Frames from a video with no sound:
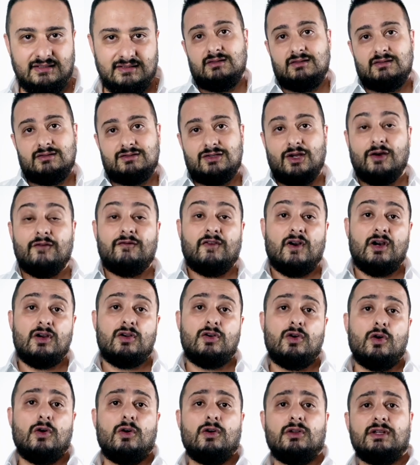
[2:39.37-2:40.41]
So if our
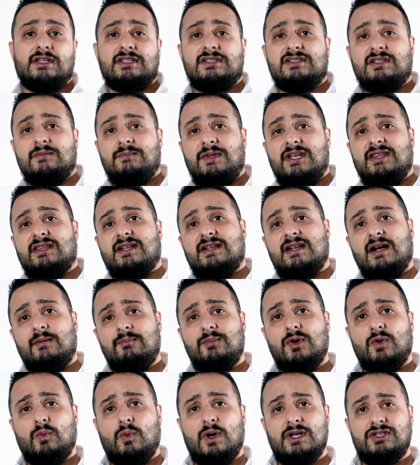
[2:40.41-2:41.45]
goal is to be the
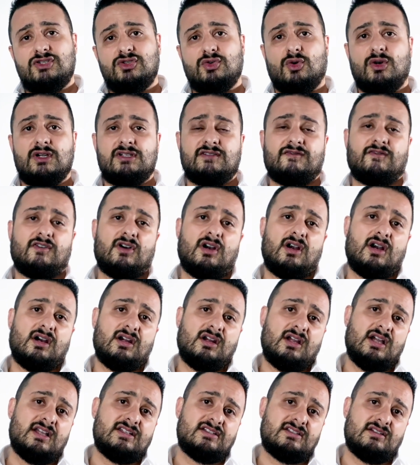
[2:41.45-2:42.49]
number one choice for our
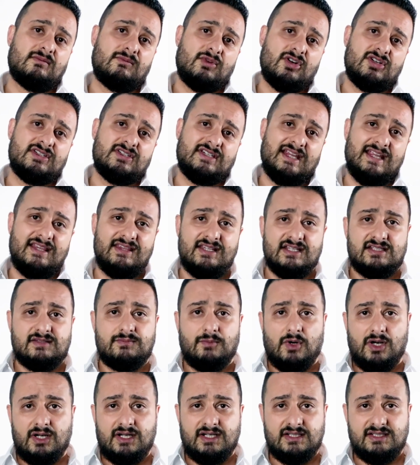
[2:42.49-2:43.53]
customers in this
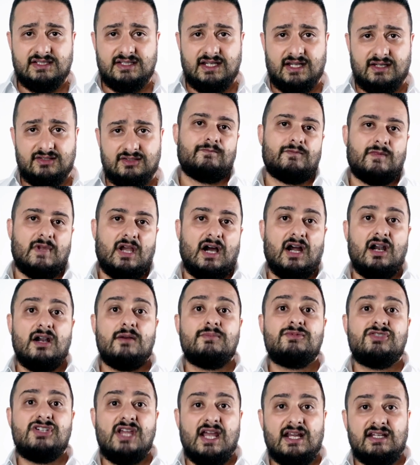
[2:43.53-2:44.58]
market sector, our
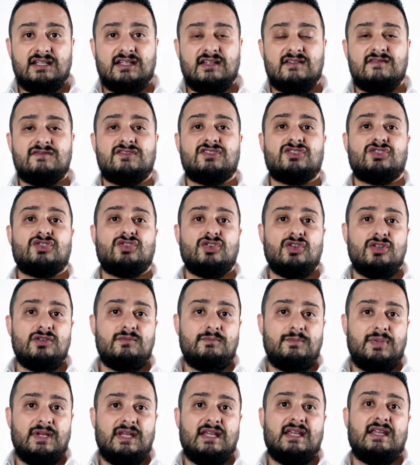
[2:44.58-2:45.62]
objectives should
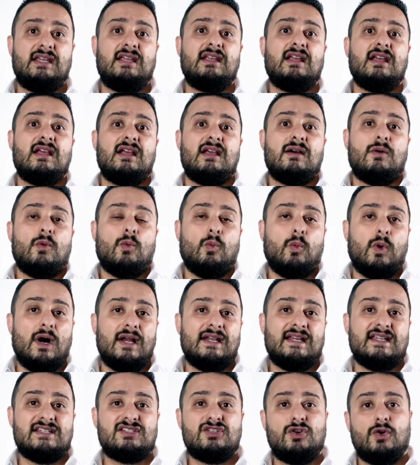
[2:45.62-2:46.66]
be what
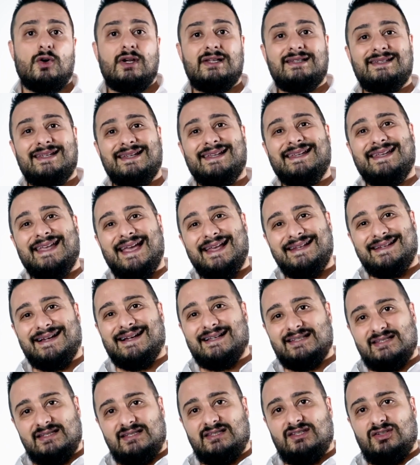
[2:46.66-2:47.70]
is going to get
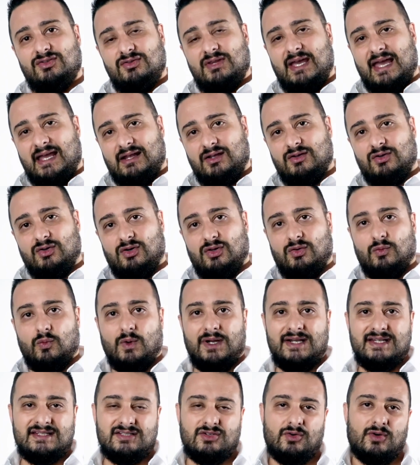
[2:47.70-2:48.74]
us to that goal, what
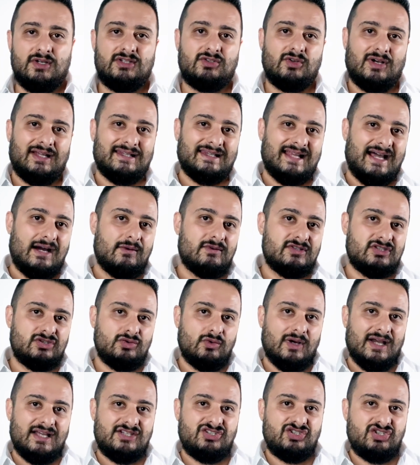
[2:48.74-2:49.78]
is going to allow us to
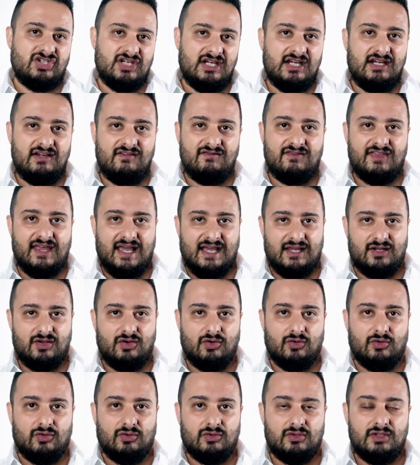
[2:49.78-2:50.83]
achieve that
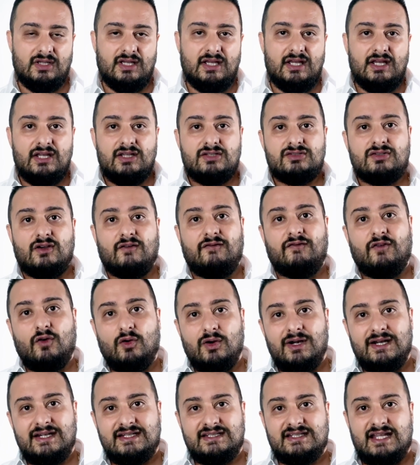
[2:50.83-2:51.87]
goal. So for
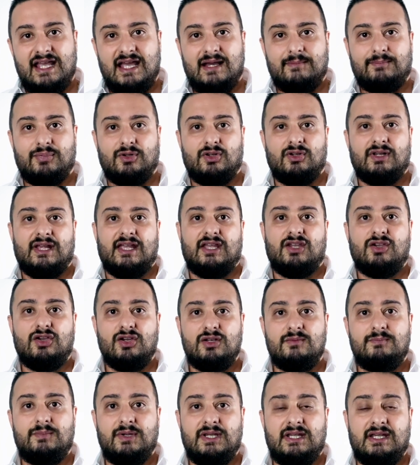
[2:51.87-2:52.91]
example, it
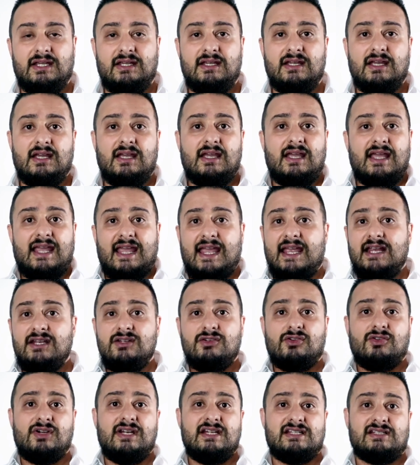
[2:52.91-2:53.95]
could be
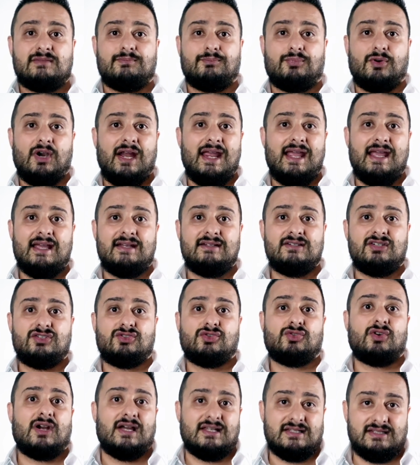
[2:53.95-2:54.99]
increase brand
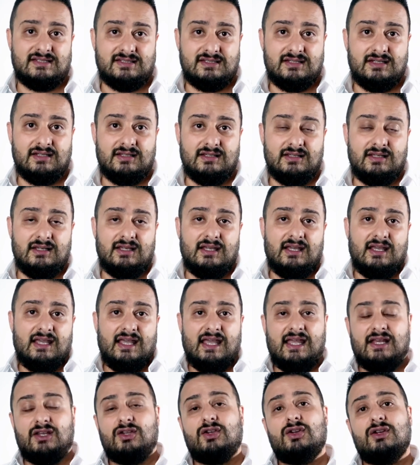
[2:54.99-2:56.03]
trust.
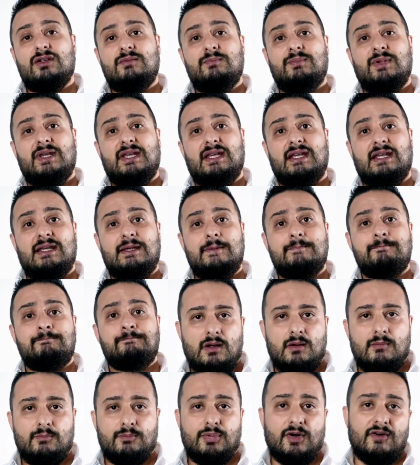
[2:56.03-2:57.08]
It could be
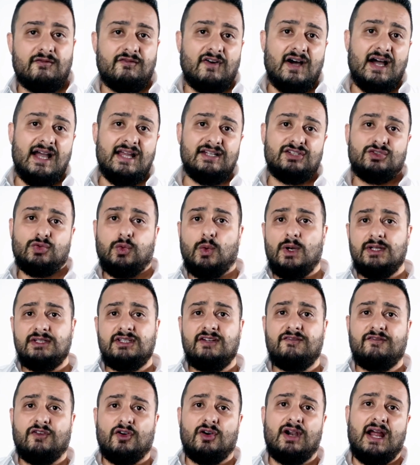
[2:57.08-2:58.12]
provide
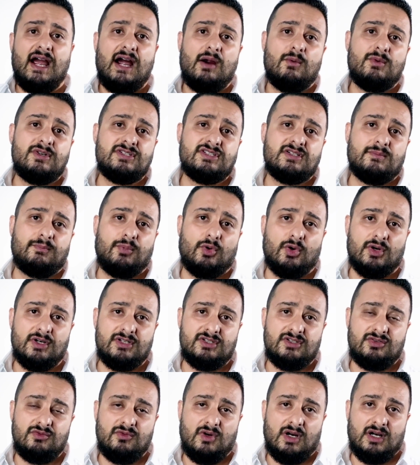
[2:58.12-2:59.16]
24-hour support
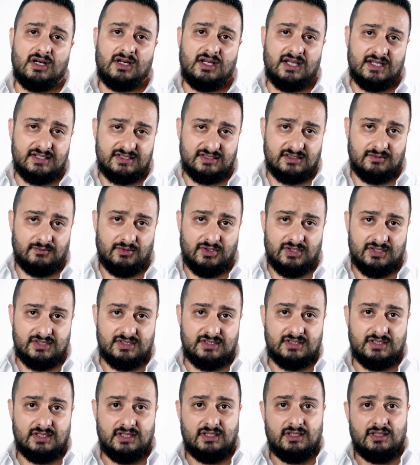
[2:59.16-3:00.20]
to our customers.
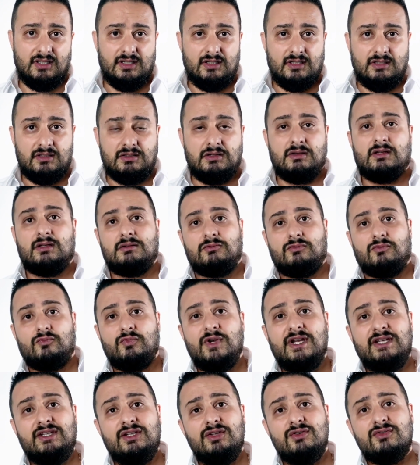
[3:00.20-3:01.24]

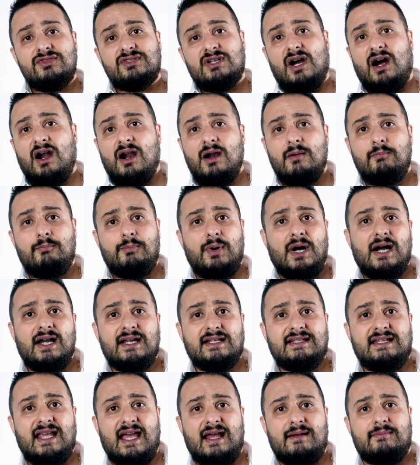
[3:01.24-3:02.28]
Reduce our bug
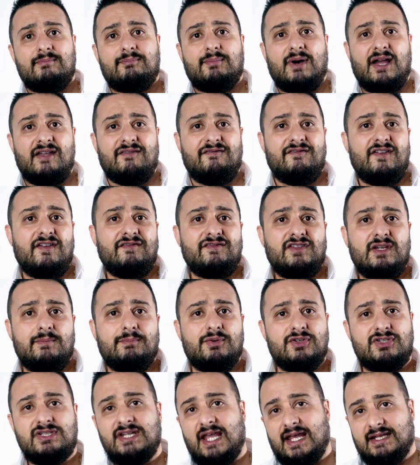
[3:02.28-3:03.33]
debt by
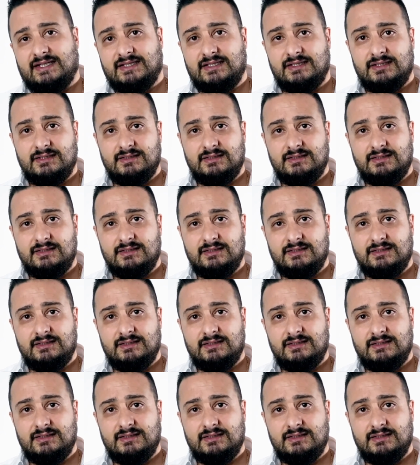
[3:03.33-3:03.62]
50%.